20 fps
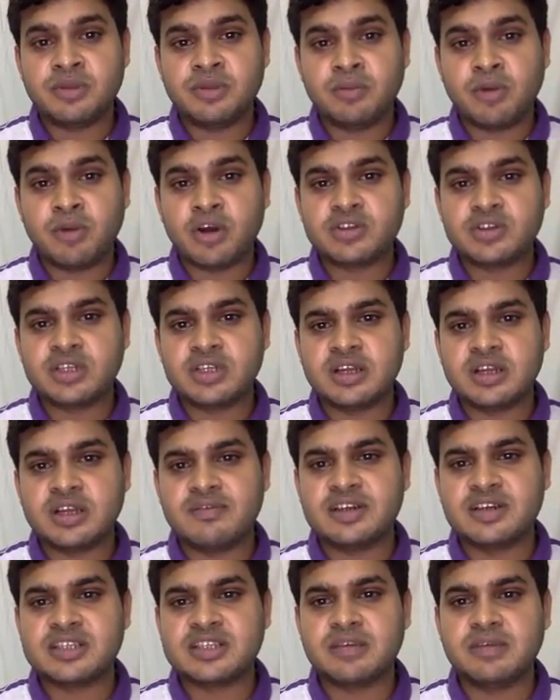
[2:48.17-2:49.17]
The blockchain
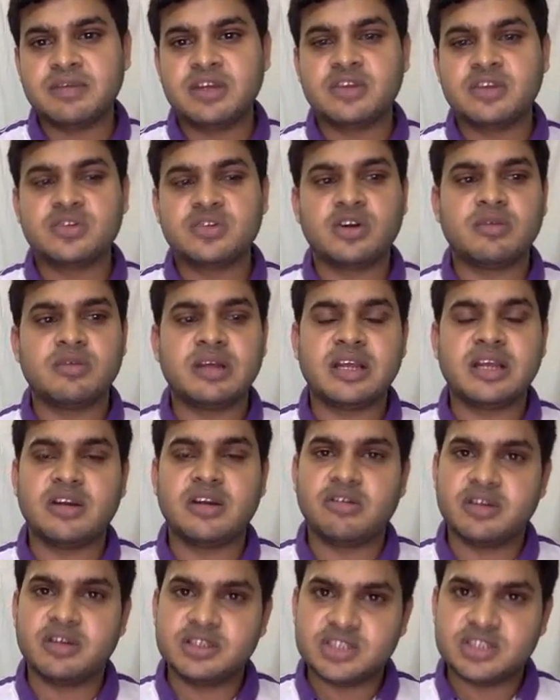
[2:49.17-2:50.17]
conflicts are being resolved by the
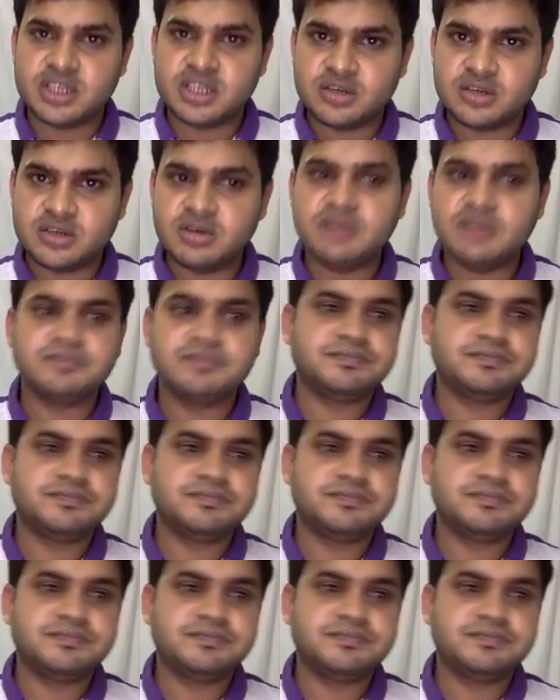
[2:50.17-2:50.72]
longest chain rule.